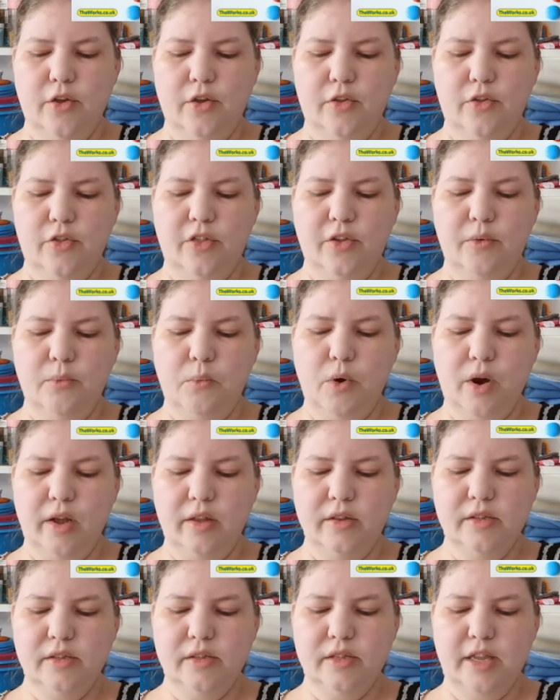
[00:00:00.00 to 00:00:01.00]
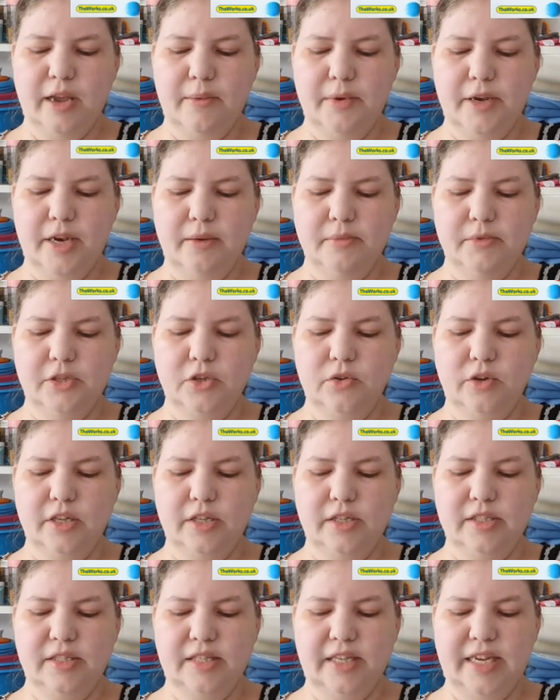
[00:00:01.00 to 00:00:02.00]
The M&Ms you
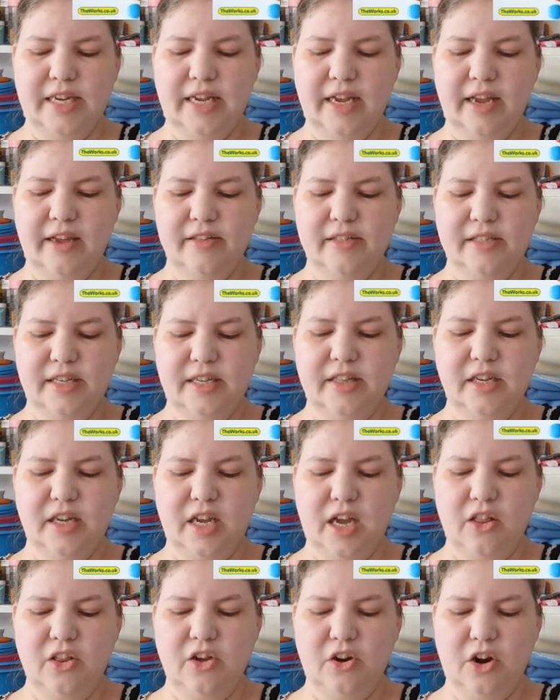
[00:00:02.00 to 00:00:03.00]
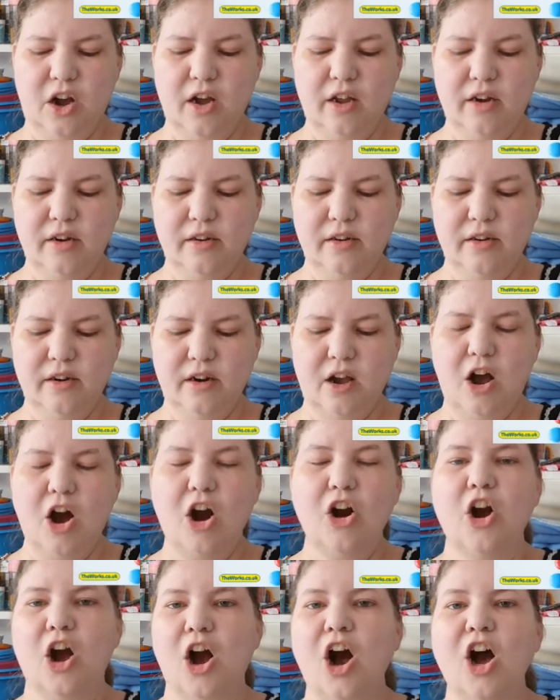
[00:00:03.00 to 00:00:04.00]
can see and see the color on
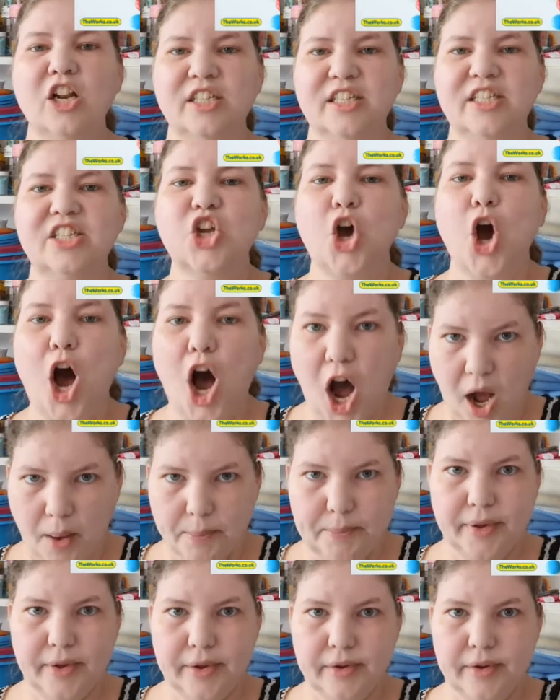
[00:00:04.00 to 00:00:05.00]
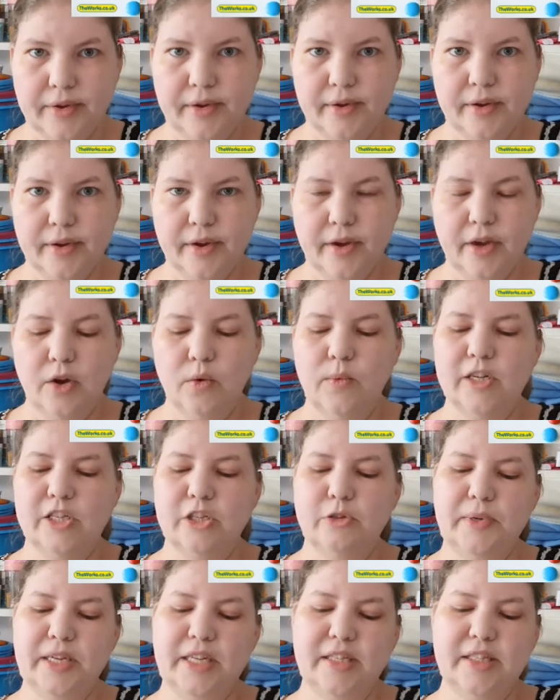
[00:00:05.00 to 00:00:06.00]
are on top,
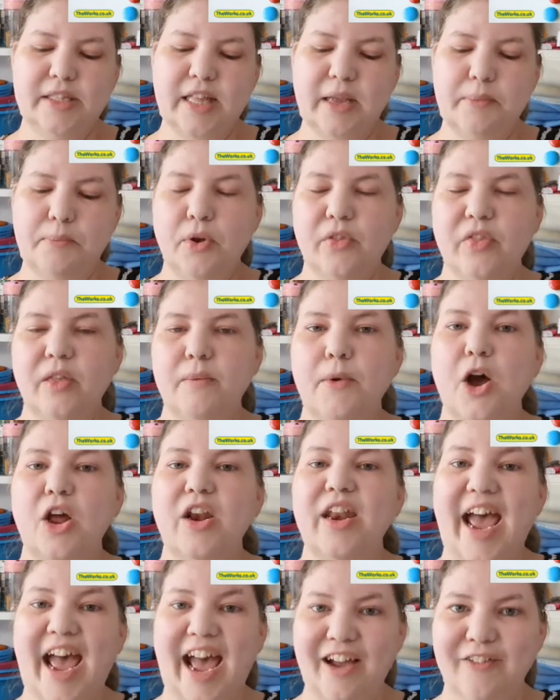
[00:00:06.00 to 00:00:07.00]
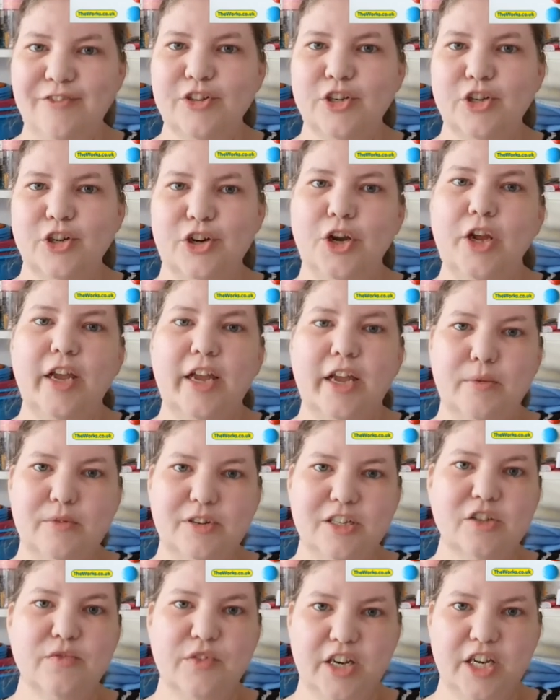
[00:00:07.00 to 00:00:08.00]
which means they put them on after it
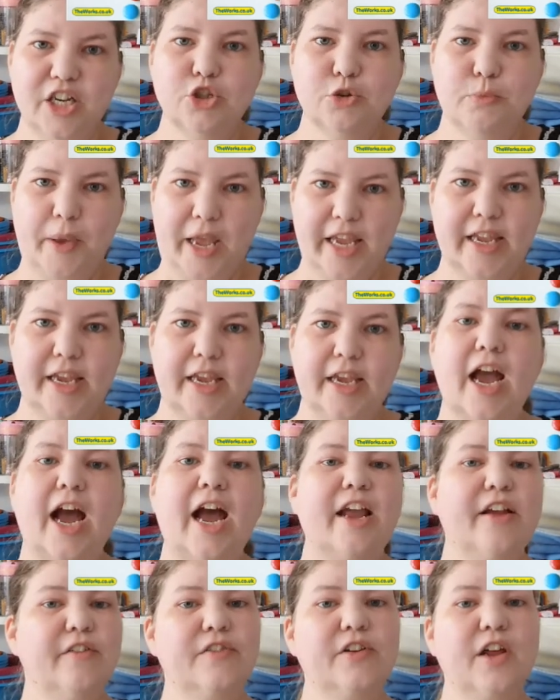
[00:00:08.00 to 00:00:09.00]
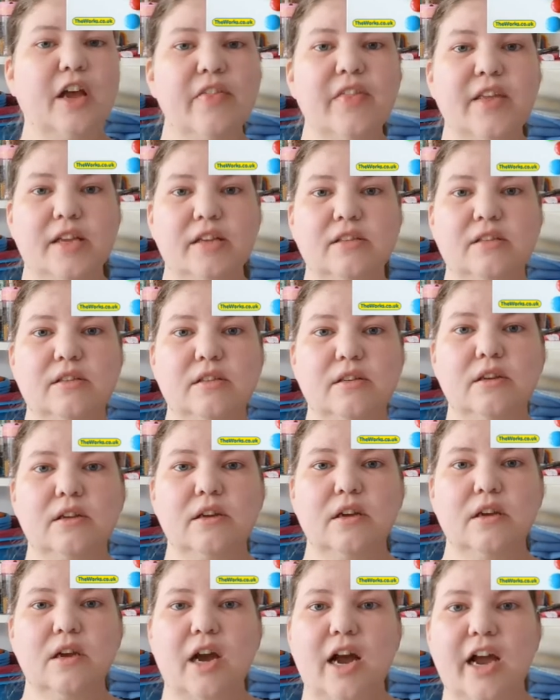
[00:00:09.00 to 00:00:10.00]
was finished baking. I have done this.
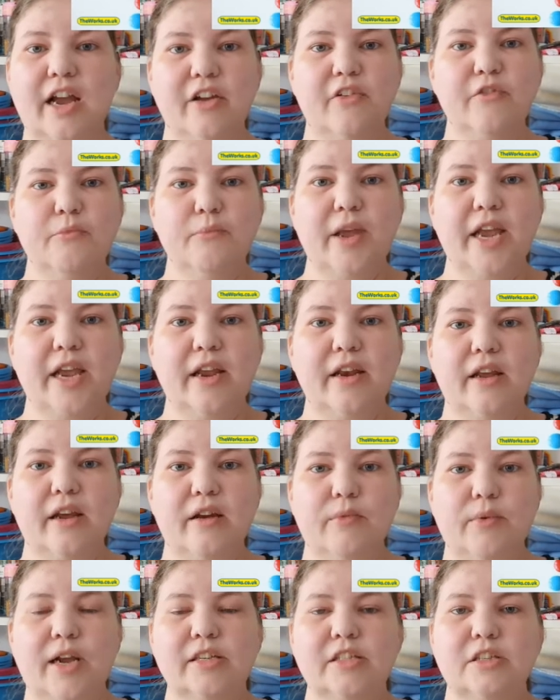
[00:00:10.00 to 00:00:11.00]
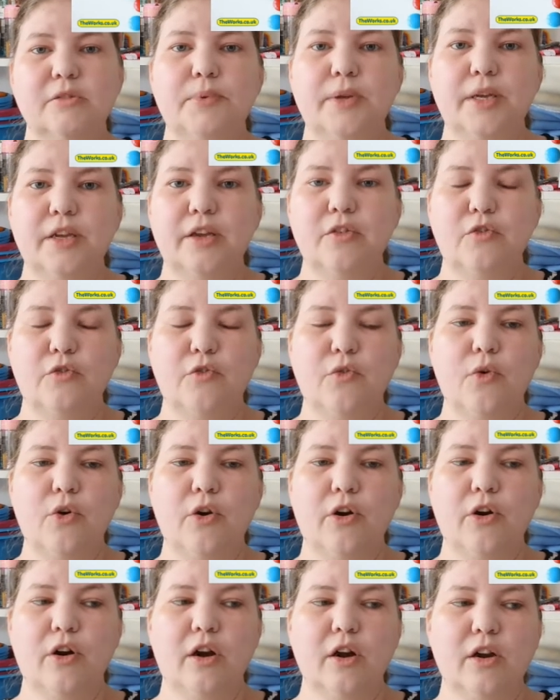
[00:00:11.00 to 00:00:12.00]
I have made a recipe
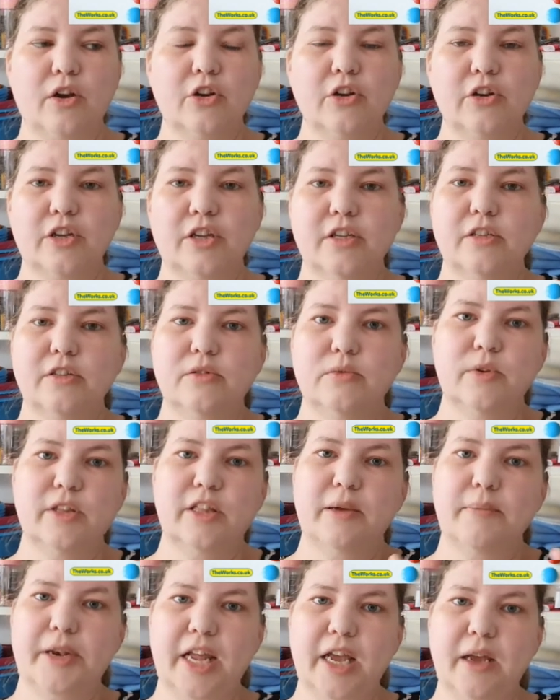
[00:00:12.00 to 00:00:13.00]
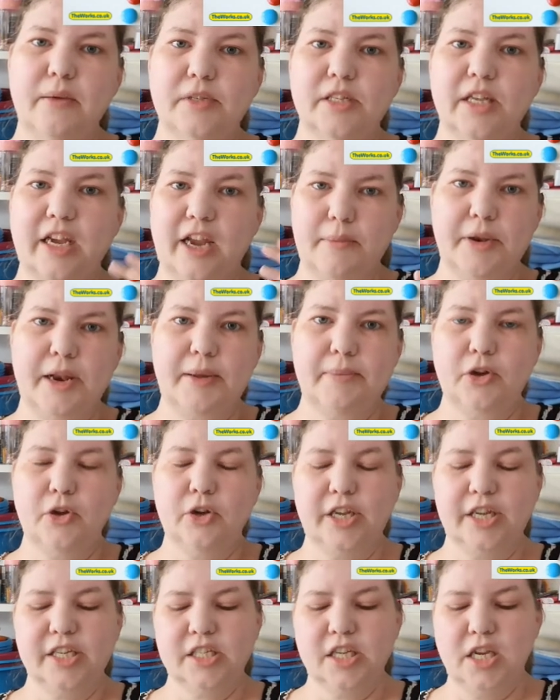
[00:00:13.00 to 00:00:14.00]
for cookies with M&Ms, like M&M
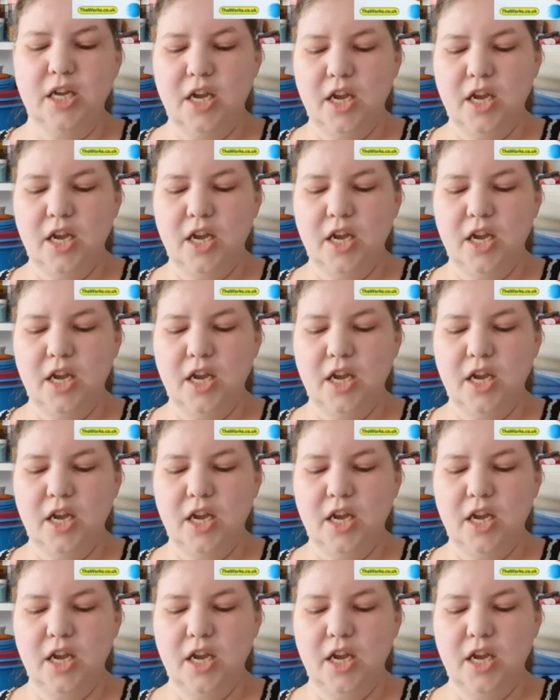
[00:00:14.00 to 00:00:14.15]
cookies.